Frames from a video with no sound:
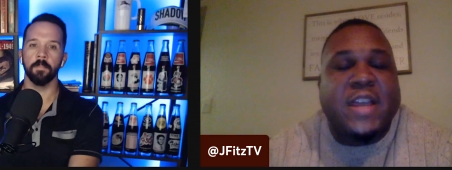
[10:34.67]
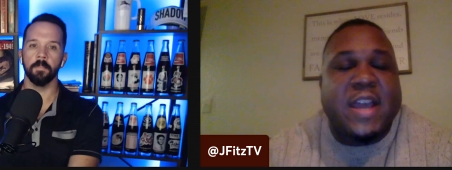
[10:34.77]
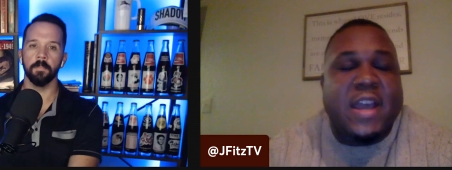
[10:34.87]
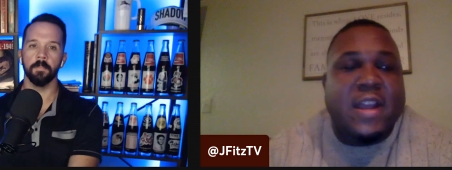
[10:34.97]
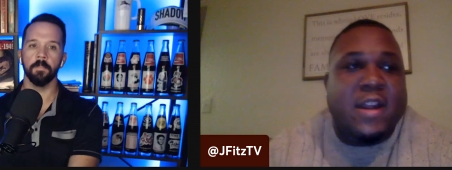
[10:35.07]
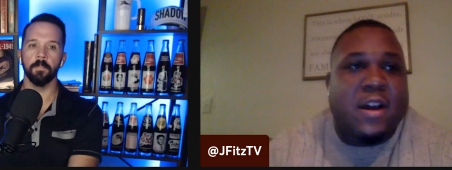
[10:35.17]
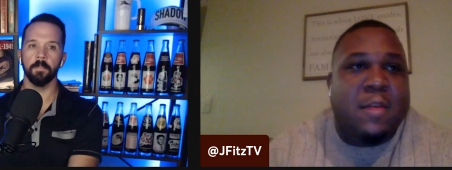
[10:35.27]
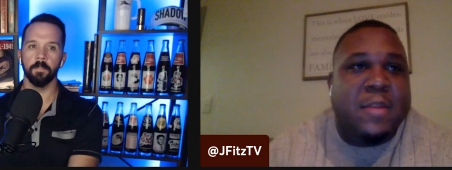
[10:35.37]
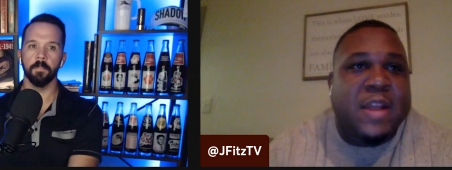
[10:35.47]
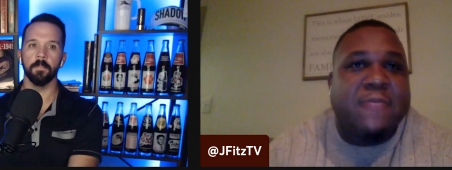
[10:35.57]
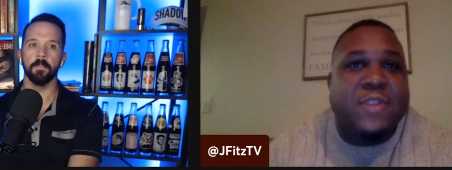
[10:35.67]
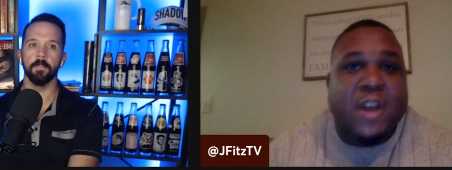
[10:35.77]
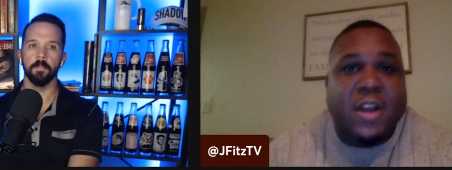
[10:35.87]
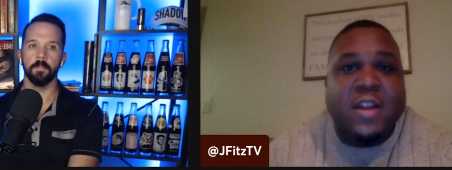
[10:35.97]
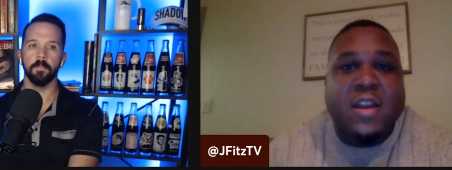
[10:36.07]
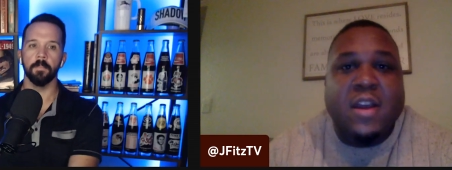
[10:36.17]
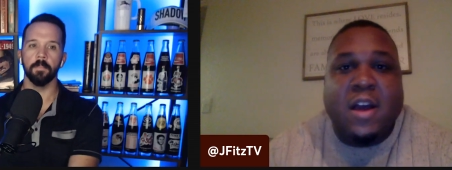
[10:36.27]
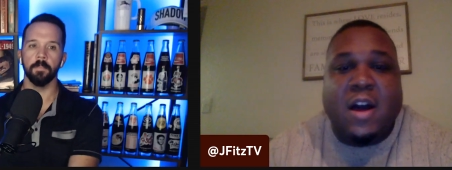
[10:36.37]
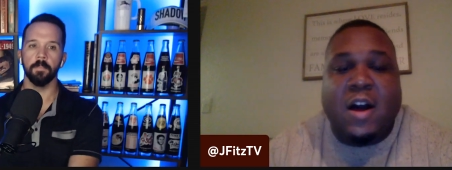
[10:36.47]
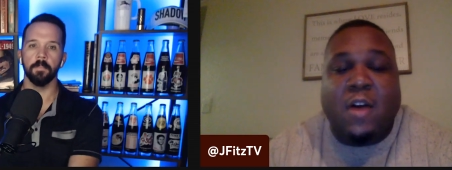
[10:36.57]
Speaker 1: they can. And they've done
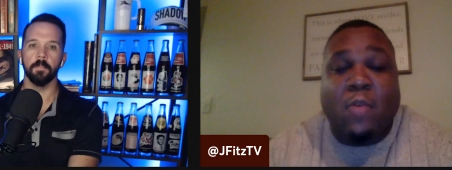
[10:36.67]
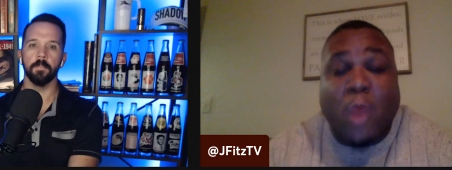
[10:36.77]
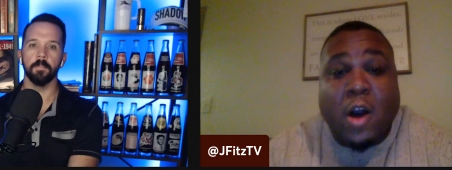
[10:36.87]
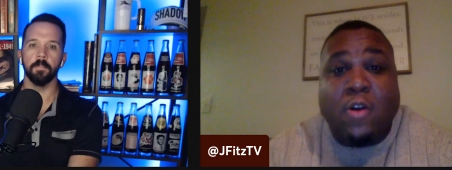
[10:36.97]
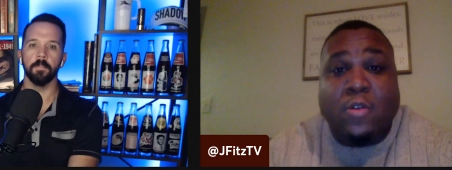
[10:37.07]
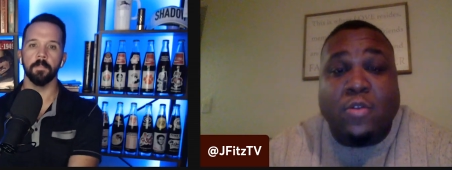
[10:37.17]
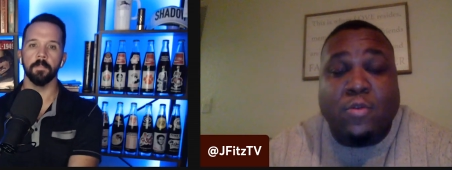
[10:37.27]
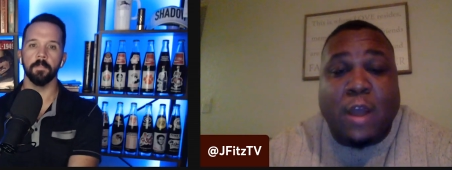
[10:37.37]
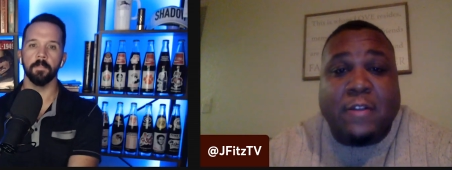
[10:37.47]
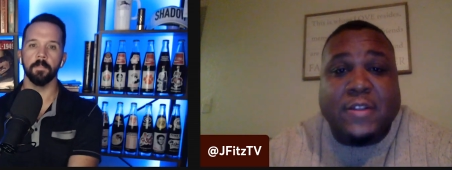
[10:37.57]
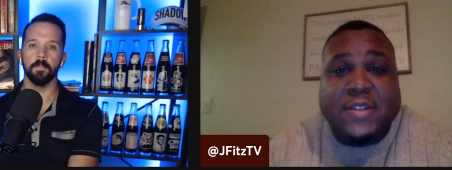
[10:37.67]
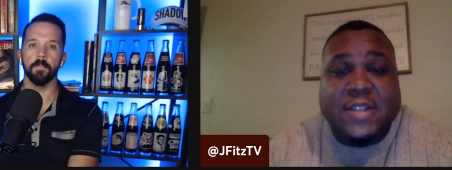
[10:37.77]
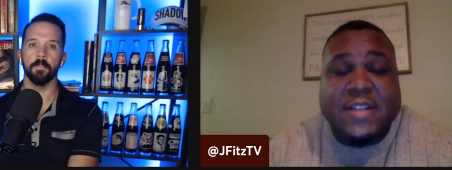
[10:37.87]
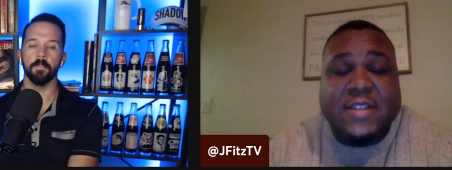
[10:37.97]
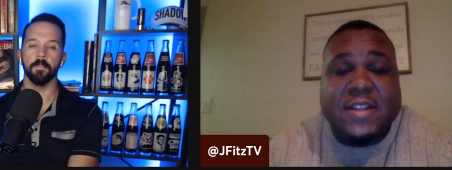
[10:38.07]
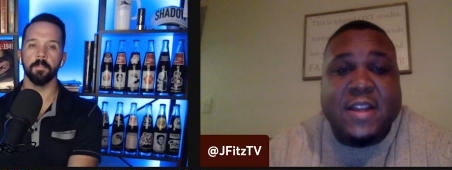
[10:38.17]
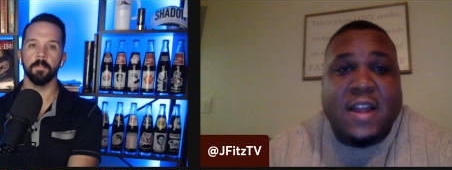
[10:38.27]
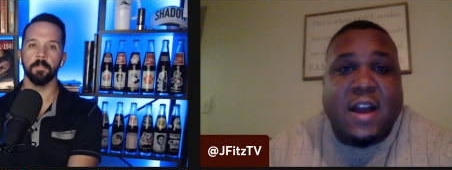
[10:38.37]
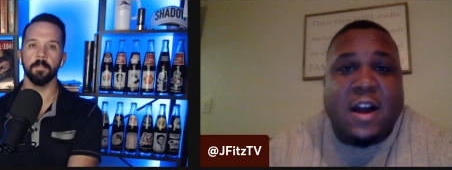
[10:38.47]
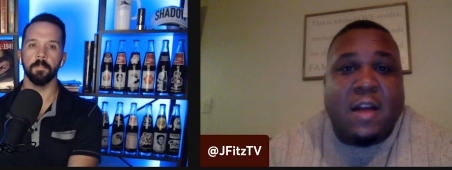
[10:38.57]
well throughout the season,
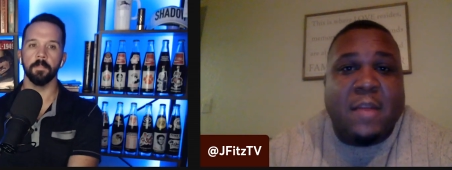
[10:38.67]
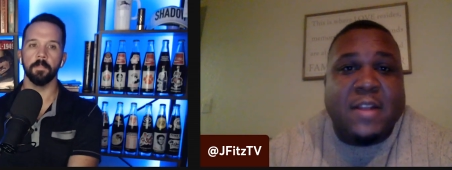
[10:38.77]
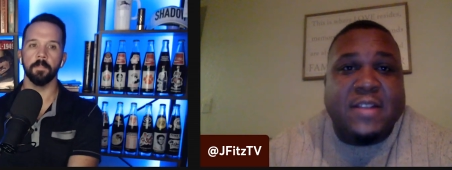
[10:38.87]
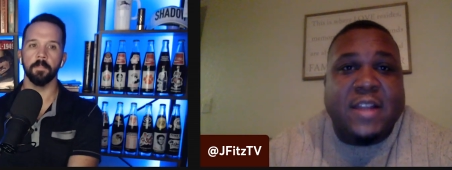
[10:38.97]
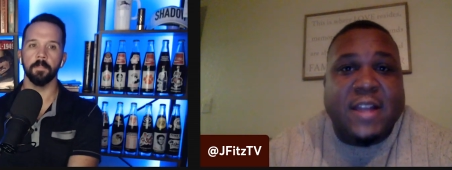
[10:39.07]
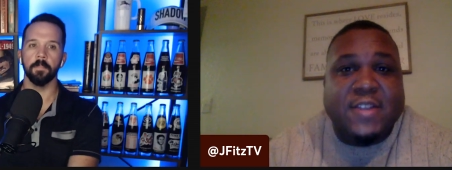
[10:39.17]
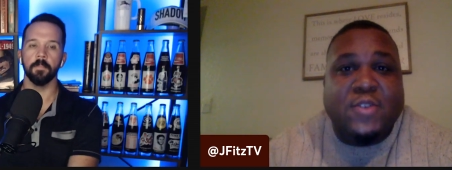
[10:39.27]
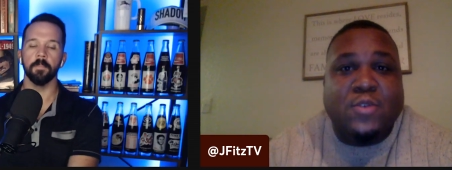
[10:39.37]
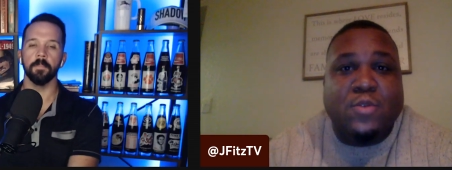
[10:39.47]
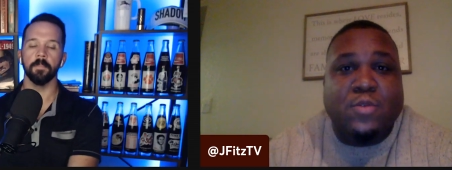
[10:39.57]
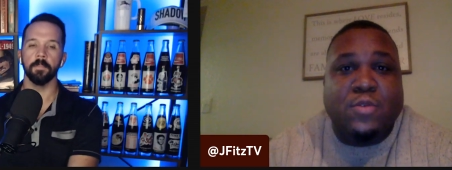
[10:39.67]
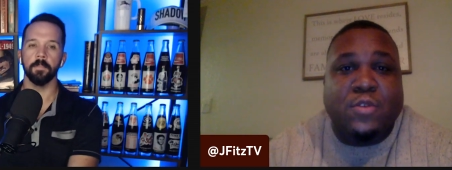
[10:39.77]
and it's led to